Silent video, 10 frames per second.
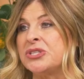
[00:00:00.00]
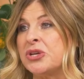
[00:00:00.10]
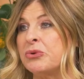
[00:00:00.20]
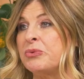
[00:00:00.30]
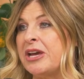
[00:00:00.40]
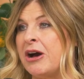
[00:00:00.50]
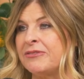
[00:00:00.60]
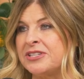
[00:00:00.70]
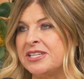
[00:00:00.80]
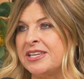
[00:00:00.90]
So we
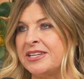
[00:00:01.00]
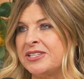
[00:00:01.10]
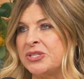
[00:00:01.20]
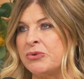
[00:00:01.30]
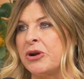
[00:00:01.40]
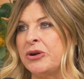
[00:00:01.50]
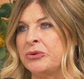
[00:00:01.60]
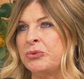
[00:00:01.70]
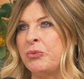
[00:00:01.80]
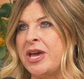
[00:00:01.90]
often get into our
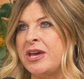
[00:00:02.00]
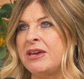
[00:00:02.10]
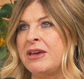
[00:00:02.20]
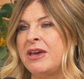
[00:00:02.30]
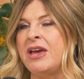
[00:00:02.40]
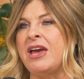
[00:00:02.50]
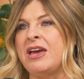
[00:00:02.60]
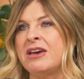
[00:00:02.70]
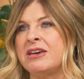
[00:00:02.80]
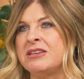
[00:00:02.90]
own way
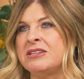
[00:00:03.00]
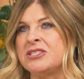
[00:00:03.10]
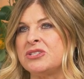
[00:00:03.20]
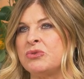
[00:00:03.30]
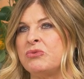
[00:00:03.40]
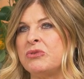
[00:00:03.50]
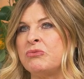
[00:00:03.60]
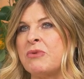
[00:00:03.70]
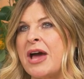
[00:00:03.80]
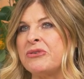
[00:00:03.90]
and
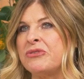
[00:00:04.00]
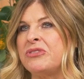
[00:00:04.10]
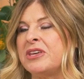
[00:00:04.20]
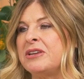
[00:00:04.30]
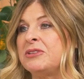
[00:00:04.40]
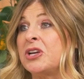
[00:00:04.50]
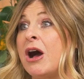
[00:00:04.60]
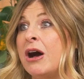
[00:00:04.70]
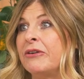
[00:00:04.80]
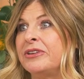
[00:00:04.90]
rather than
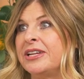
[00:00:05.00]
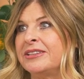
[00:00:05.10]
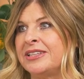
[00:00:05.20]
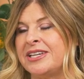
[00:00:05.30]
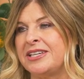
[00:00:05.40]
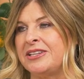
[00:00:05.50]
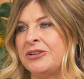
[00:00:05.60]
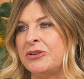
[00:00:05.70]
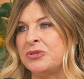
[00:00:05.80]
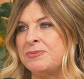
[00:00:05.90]
confidently,
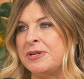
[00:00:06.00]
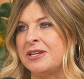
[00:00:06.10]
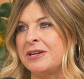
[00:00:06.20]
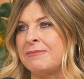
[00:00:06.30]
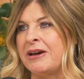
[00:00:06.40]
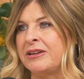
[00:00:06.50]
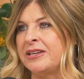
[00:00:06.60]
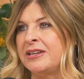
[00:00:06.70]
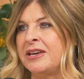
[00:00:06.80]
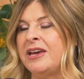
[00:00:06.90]
you know, speaking about
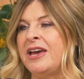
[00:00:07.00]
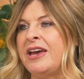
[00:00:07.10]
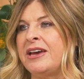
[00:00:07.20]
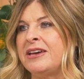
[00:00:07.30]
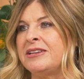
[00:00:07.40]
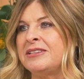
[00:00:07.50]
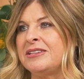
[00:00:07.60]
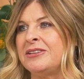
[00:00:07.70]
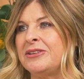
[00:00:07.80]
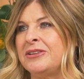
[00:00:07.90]
it and
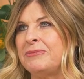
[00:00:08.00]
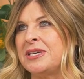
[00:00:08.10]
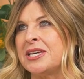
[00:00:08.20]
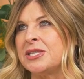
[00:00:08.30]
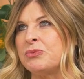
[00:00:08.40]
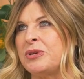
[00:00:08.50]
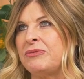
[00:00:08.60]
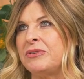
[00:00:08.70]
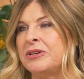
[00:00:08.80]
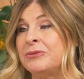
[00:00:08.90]
because we
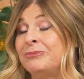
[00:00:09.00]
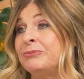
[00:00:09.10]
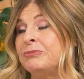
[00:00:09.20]
feel